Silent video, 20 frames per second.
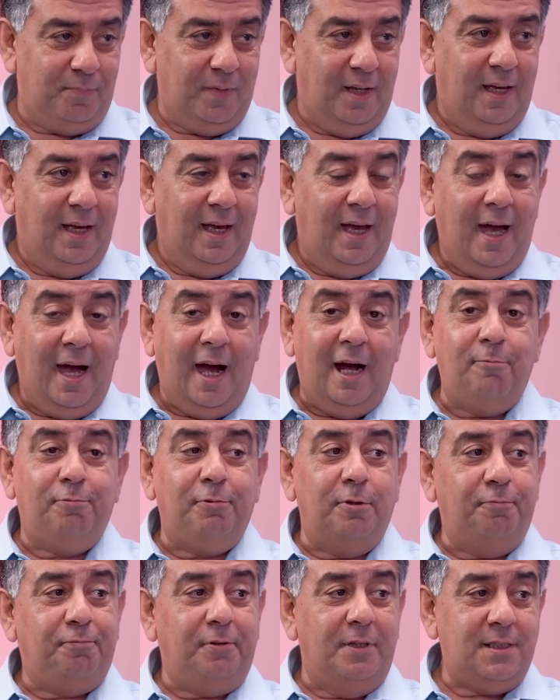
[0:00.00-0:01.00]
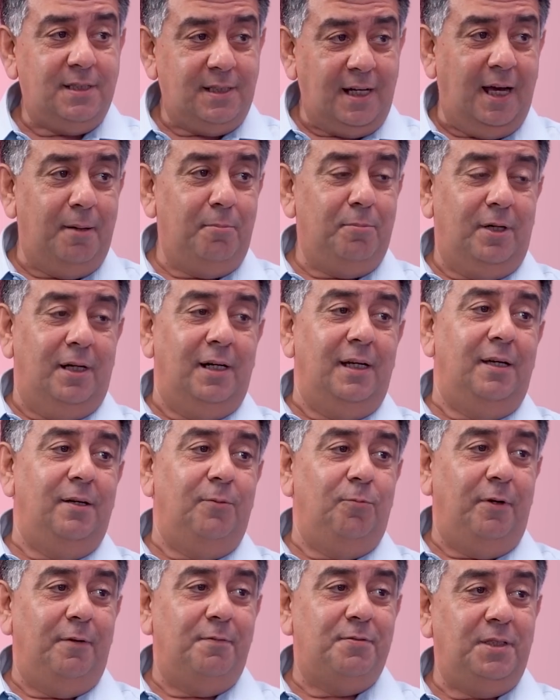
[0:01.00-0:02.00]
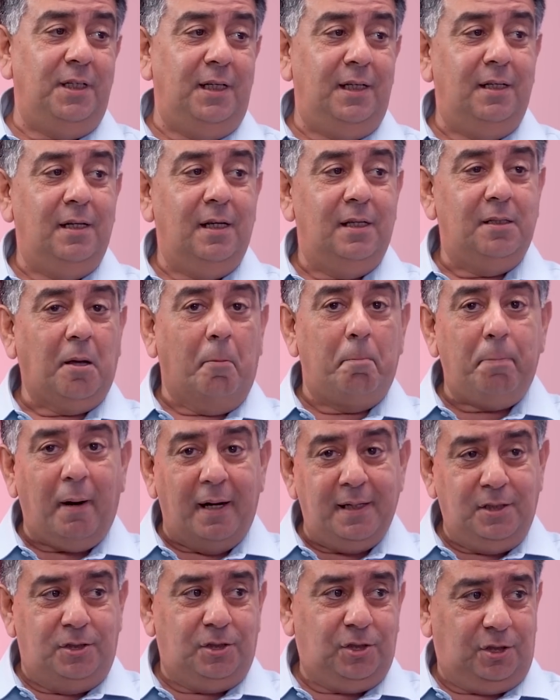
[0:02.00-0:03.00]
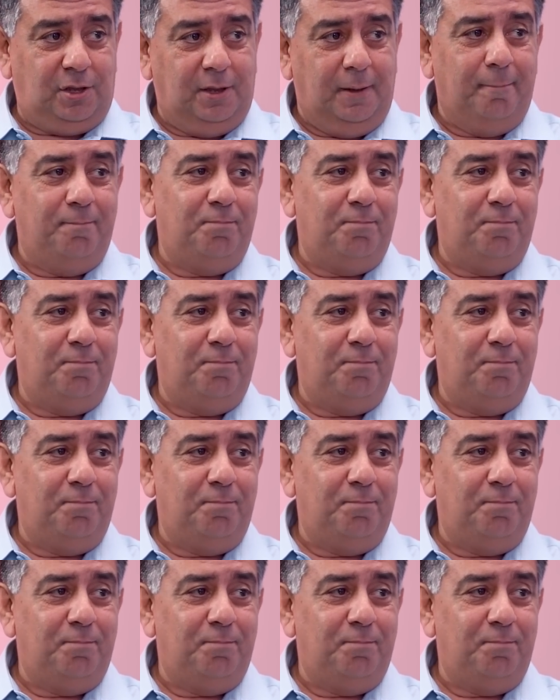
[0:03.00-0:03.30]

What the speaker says: And for the first time, really, we've seen the Punch